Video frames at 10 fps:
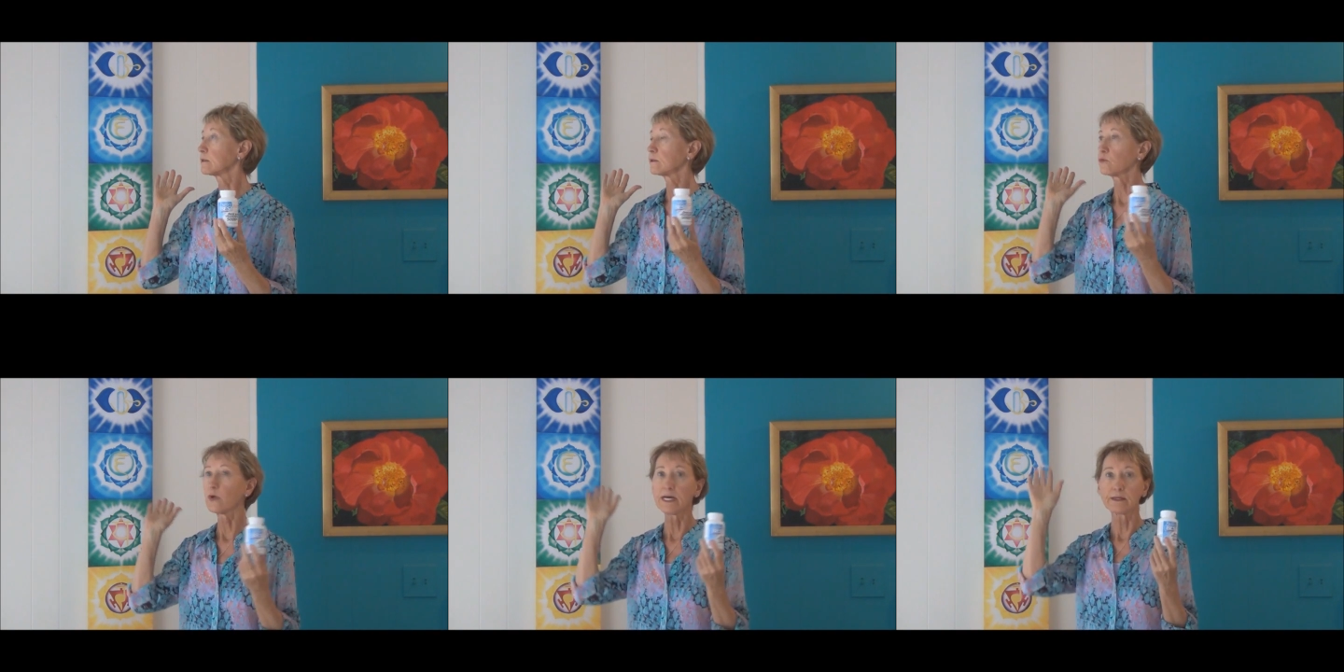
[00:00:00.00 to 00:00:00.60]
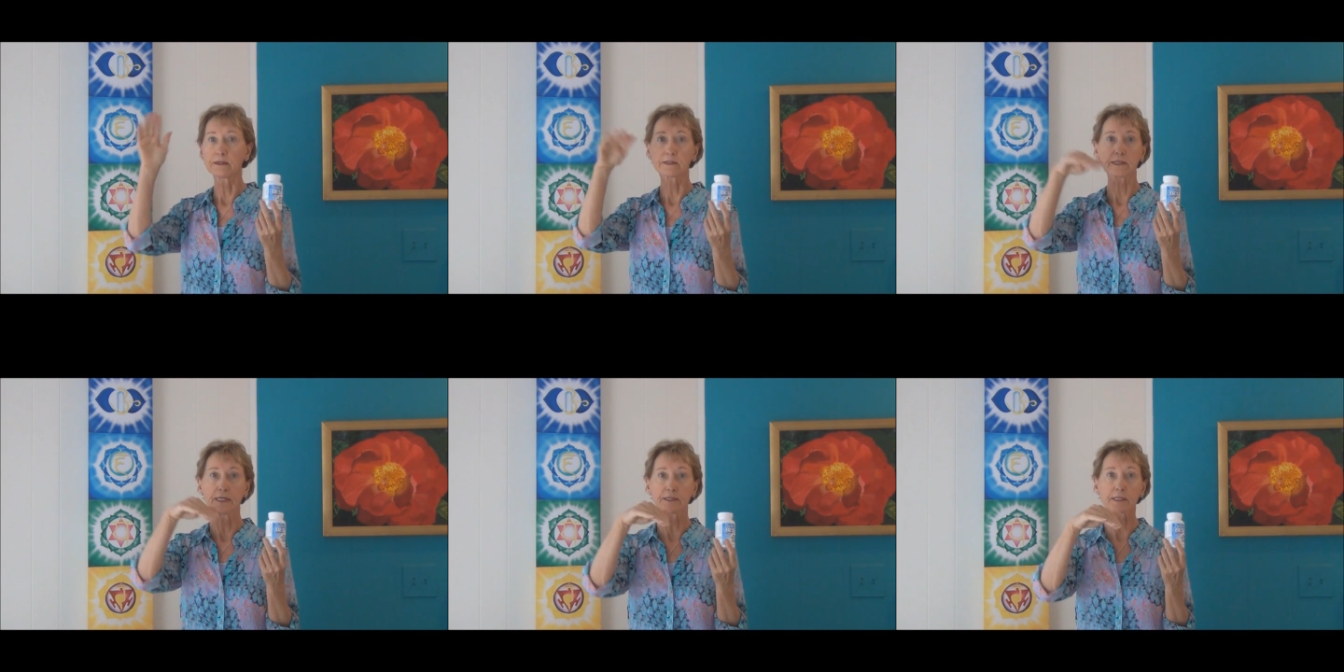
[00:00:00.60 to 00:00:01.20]
way that the
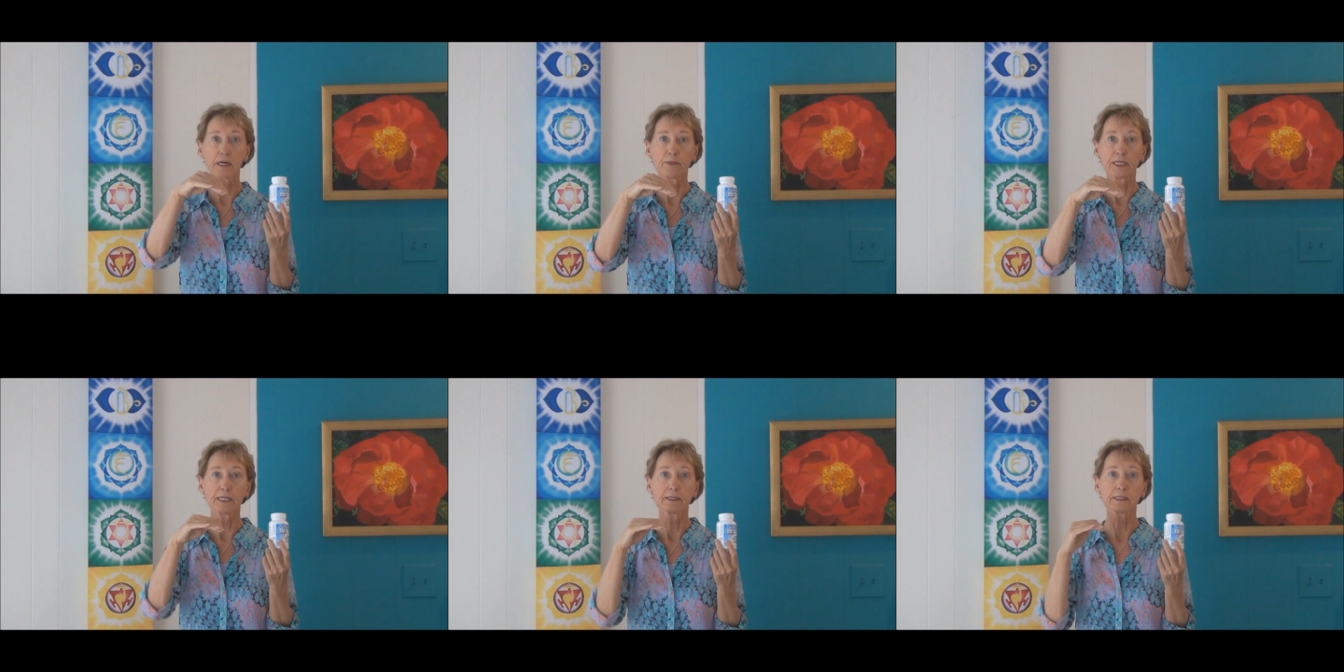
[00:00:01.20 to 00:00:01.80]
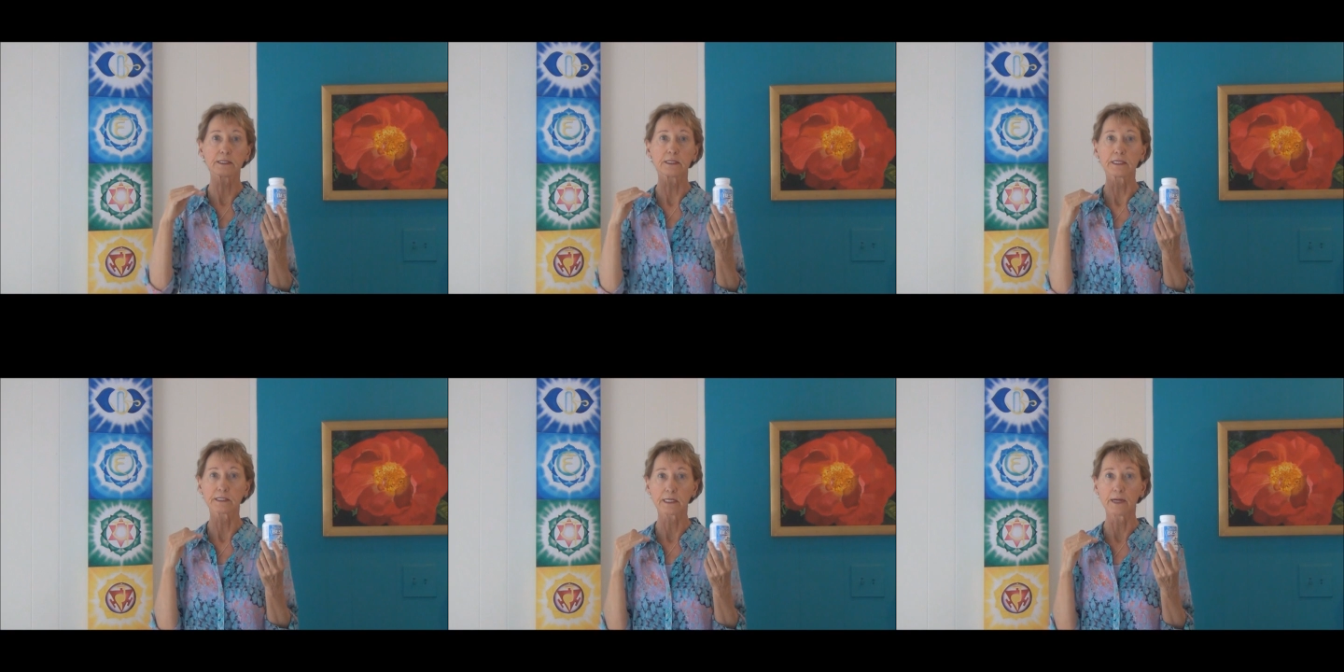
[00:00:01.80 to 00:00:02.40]
sun's coming in
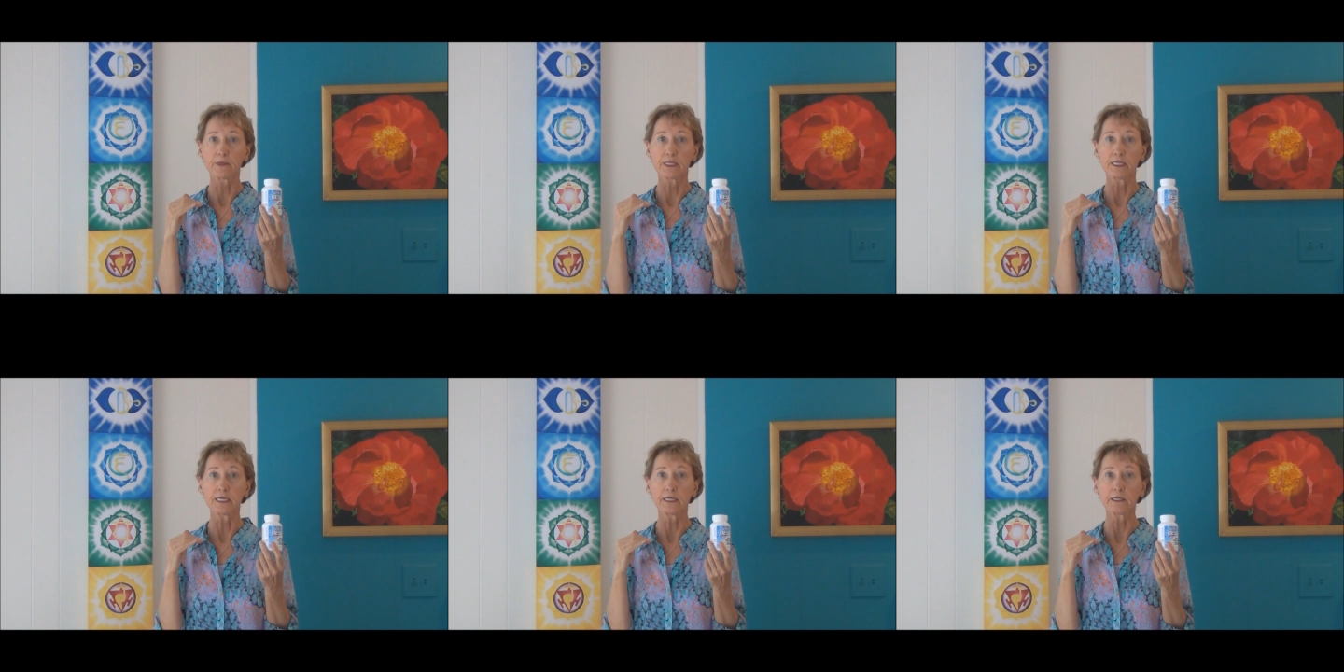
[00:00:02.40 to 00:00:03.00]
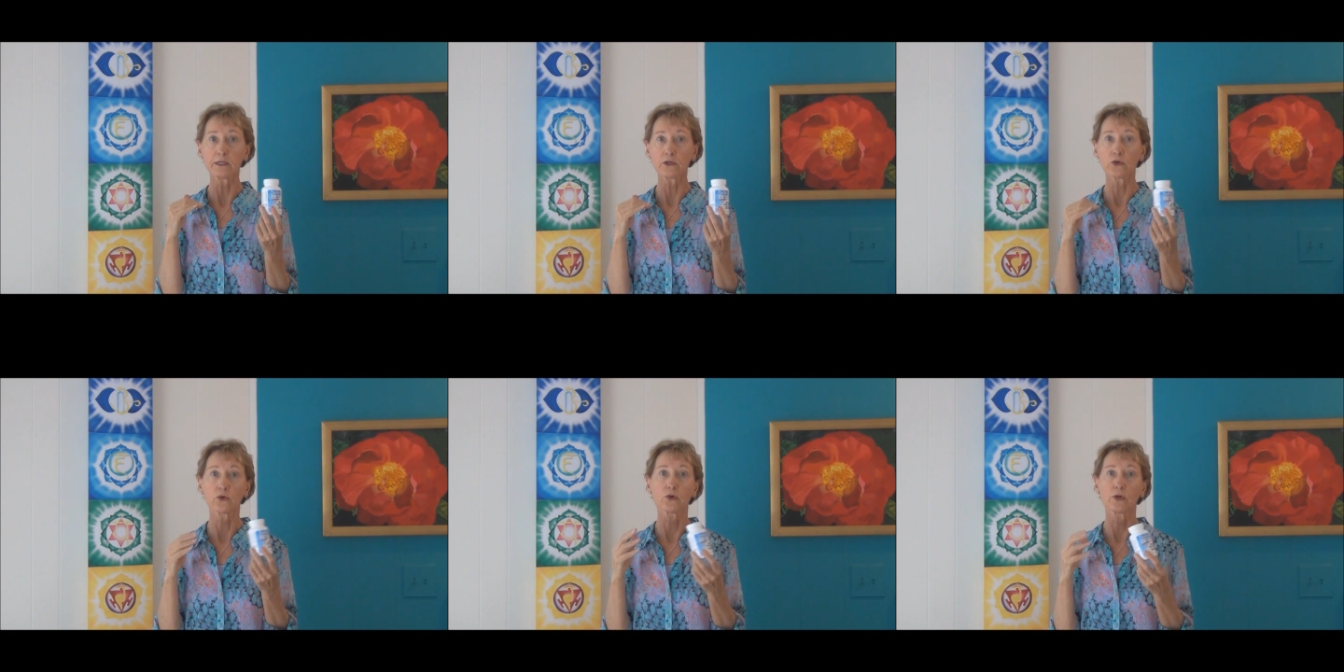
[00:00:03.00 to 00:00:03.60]
this time of the year,
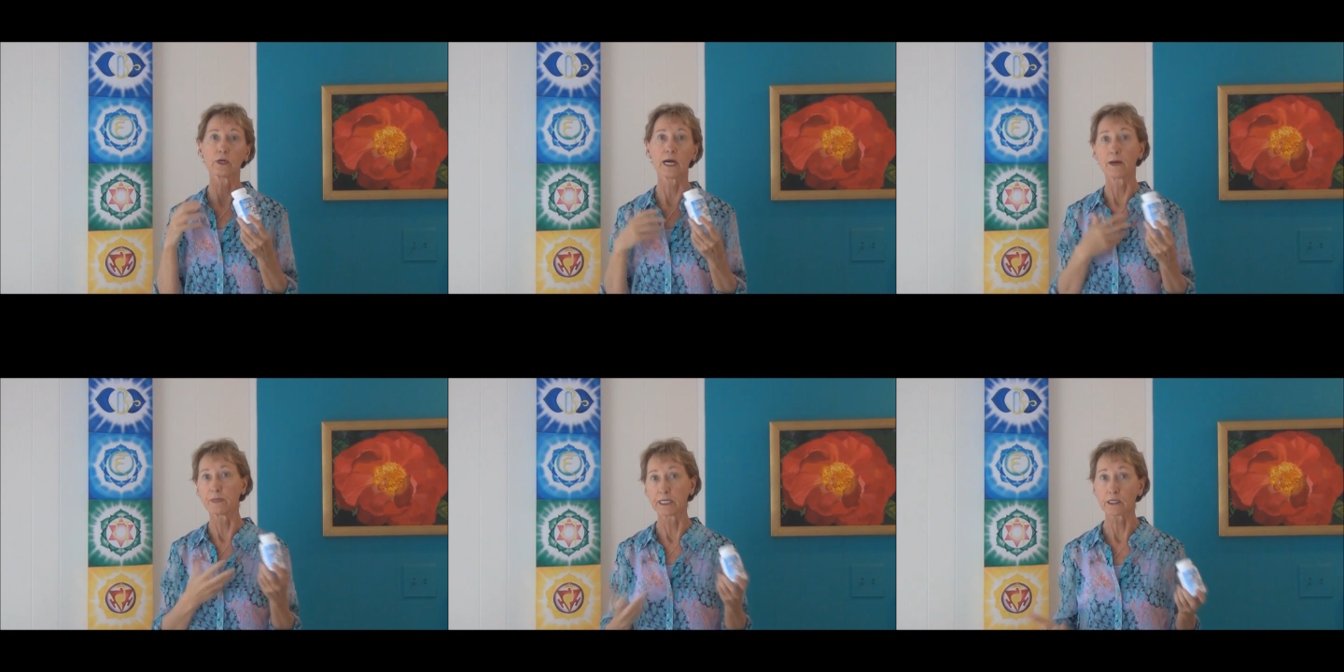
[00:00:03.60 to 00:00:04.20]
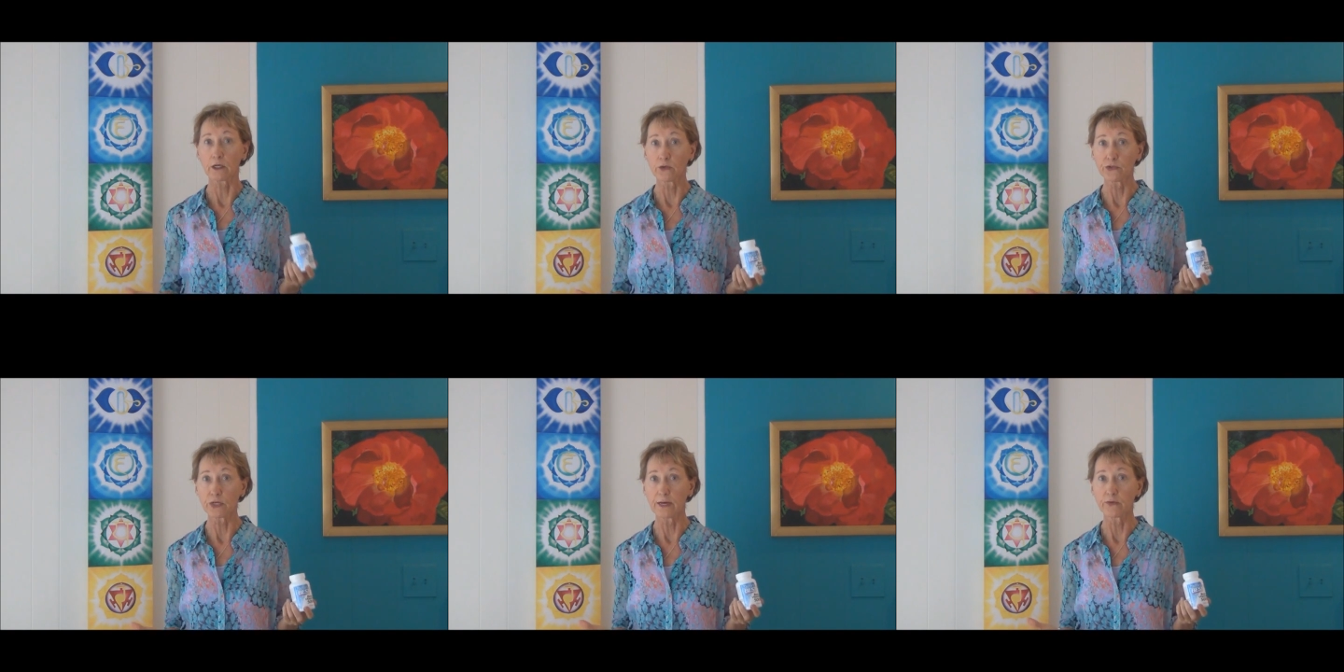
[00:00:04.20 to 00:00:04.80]
or how many clothes
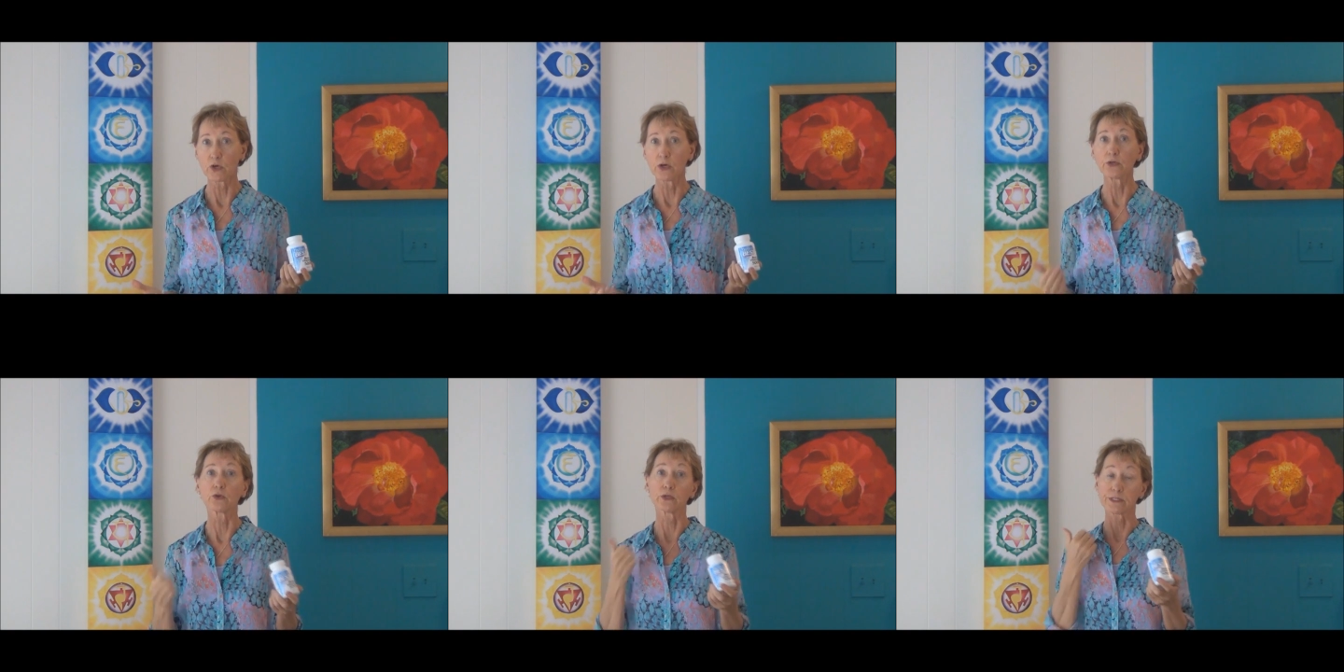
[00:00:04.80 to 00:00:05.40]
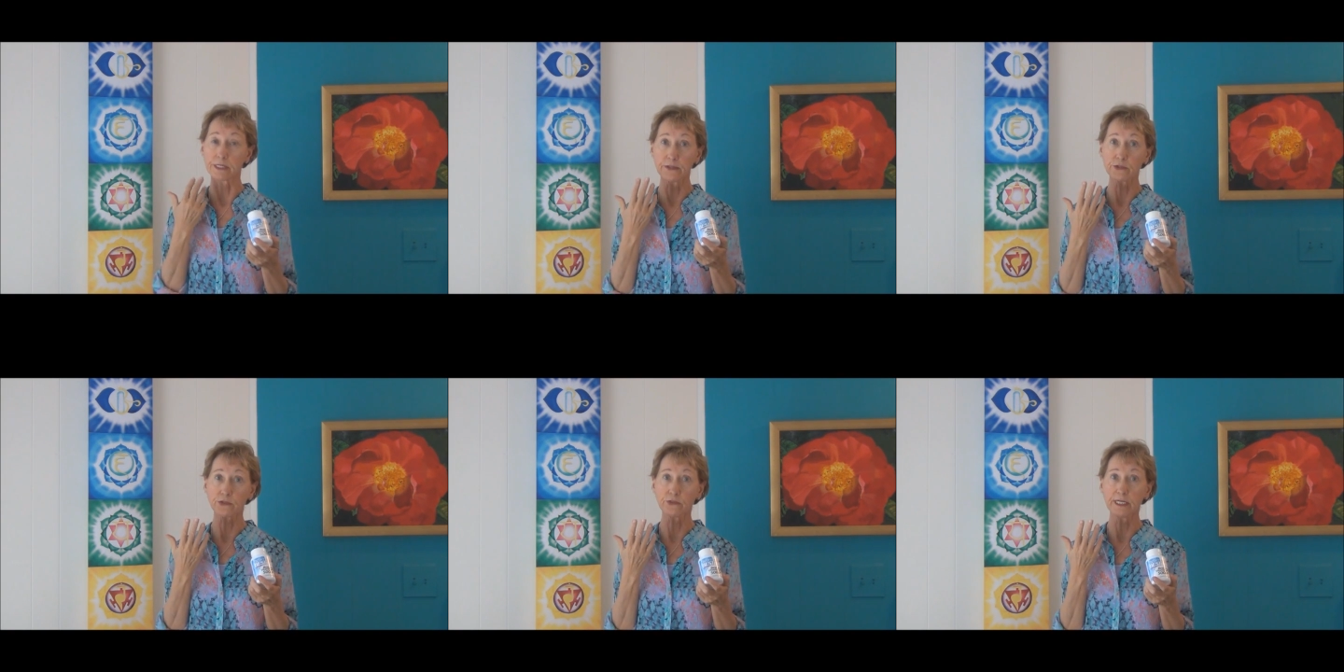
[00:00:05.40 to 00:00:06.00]
you have on, or
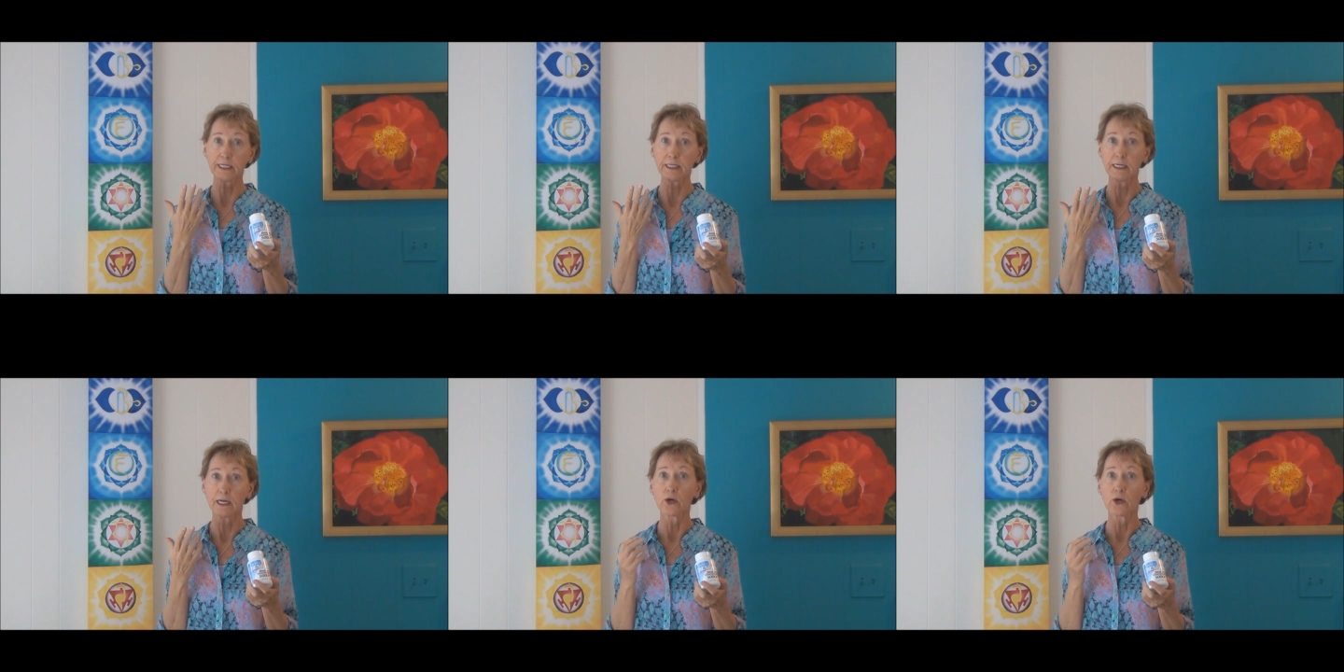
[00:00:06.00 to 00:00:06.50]
sunscreen,